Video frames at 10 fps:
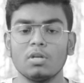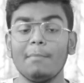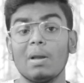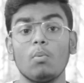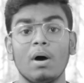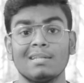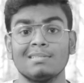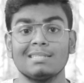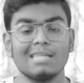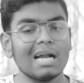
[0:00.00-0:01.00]
number
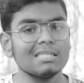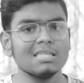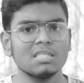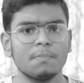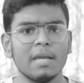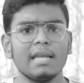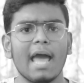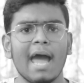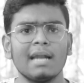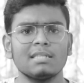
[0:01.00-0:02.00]
one, the charging speed
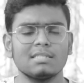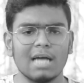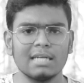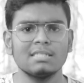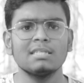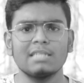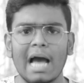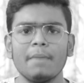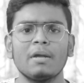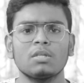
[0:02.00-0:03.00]
and the charging
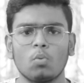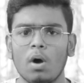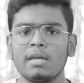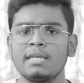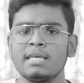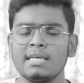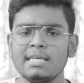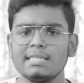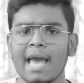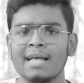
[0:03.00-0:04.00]
type and the
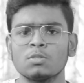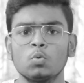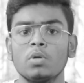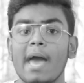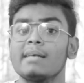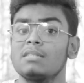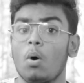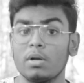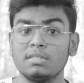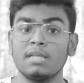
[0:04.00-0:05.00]
quality is as good as the
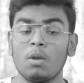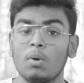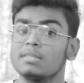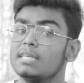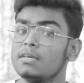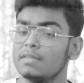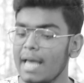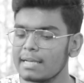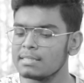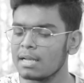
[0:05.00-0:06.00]
original one. So
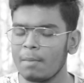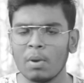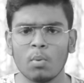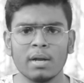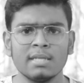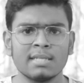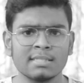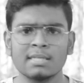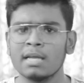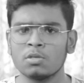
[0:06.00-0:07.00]
that is the number one. It
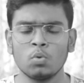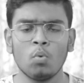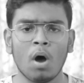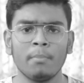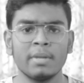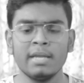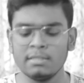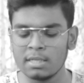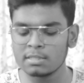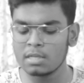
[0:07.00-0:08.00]
doesn't get too warm,
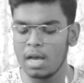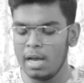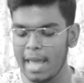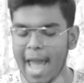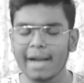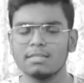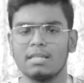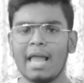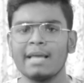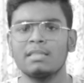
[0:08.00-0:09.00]
it just
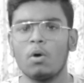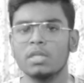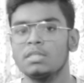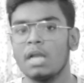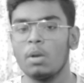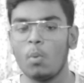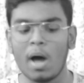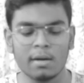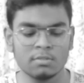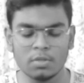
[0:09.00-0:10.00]
acts like the original
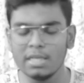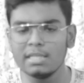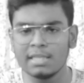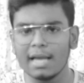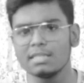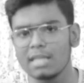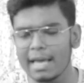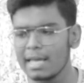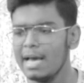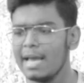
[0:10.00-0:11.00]
one. So there is
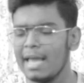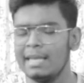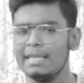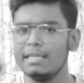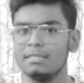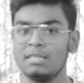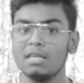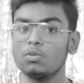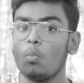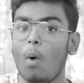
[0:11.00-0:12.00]
like a little,
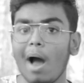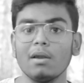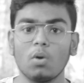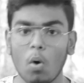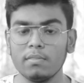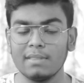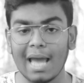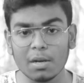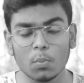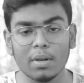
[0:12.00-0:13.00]
just one con
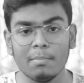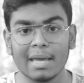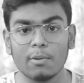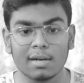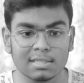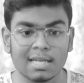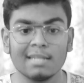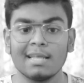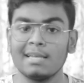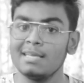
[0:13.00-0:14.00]
that will make you
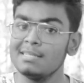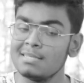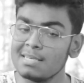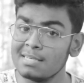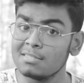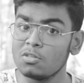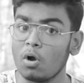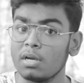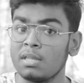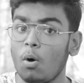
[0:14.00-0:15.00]
understand that it is
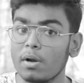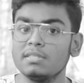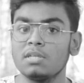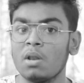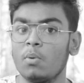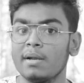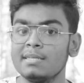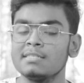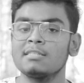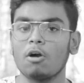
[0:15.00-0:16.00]
not the original one,
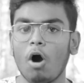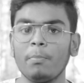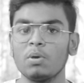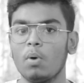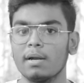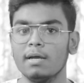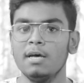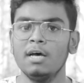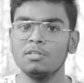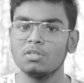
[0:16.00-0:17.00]
it is the copy one.
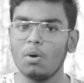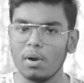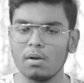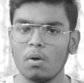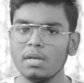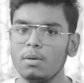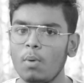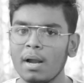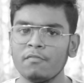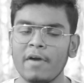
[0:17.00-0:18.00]
So the only
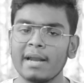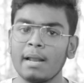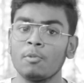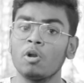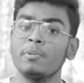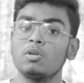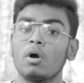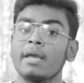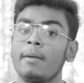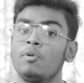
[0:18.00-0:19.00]
one fact I'm going to be
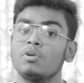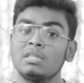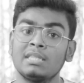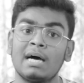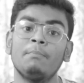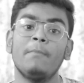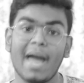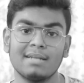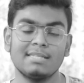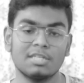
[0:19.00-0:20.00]
talking about in the
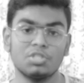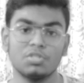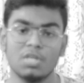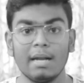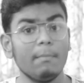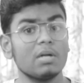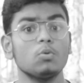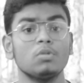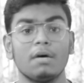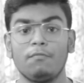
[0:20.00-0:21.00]
bad sections. Number
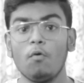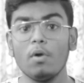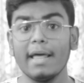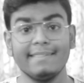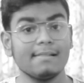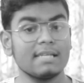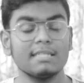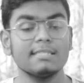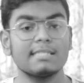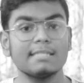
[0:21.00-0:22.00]
two, the phone and the
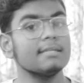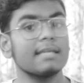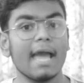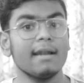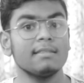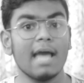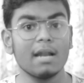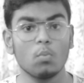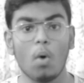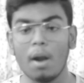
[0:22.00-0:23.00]
charger doesn't get
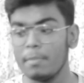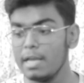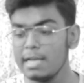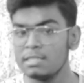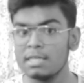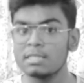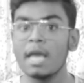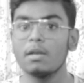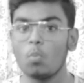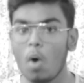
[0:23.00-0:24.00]
that warm, it just
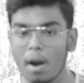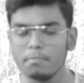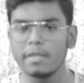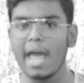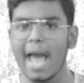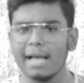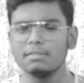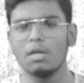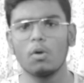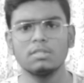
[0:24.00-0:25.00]
get warm
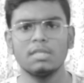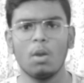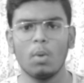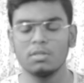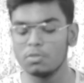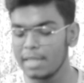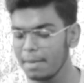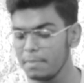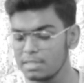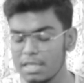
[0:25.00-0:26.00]
as the original one. So
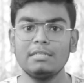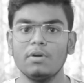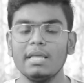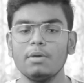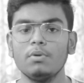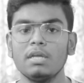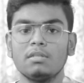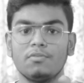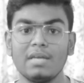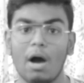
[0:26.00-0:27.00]
that means literally you
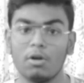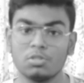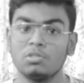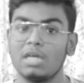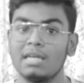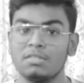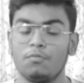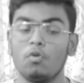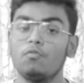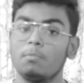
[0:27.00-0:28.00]
need 3 hours to charge the
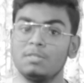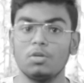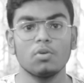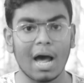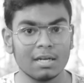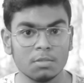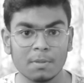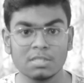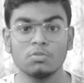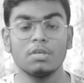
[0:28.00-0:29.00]
phone from 0 to 100%. So